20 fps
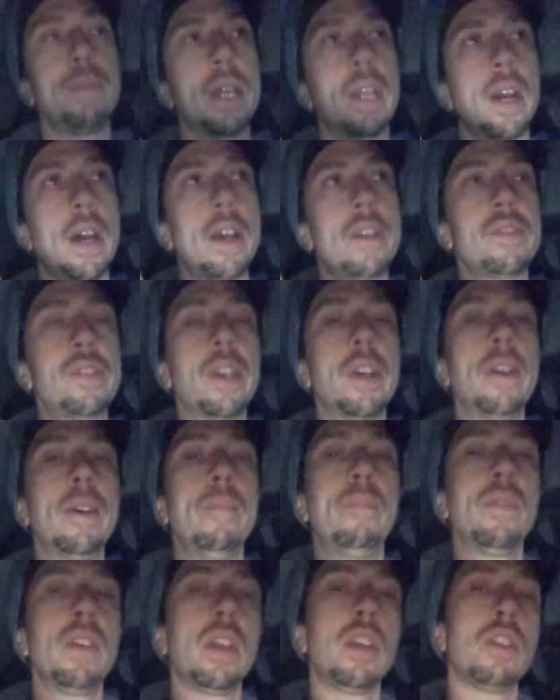because
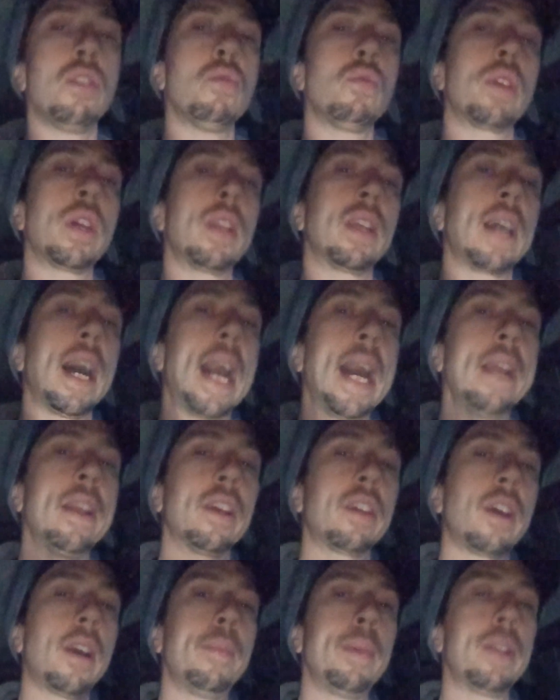you could kind
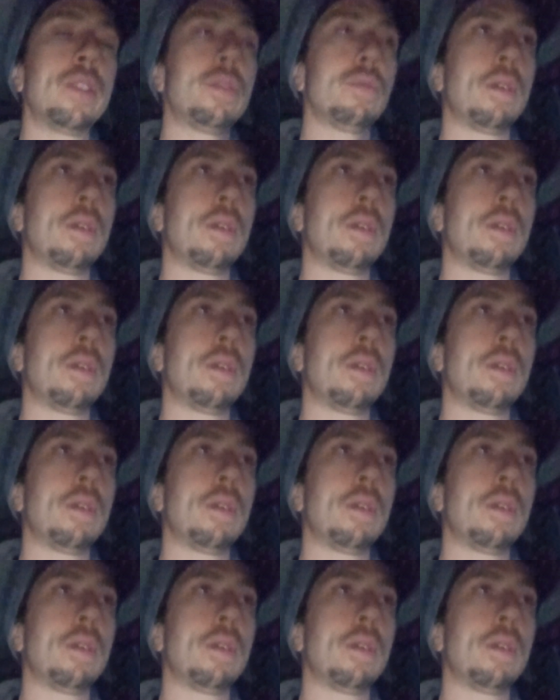of come